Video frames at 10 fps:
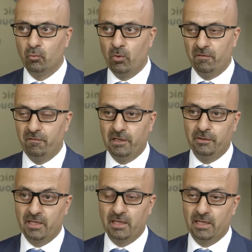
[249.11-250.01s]
what
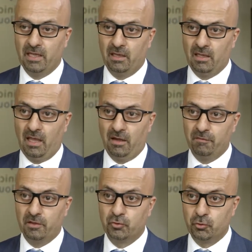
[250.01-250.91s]
value they can get out
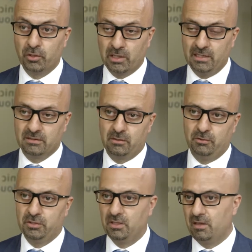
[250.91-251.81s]
of a true cloud
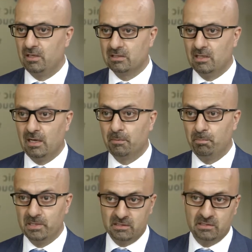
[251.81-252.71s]
solution, things like
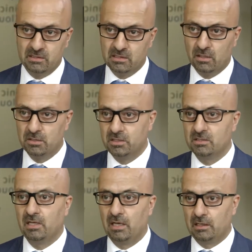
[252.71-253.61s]
business
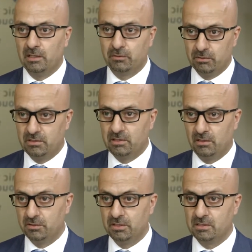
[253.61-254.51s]
intelligence and clinical
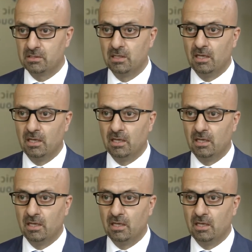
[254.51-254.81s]
intelligence,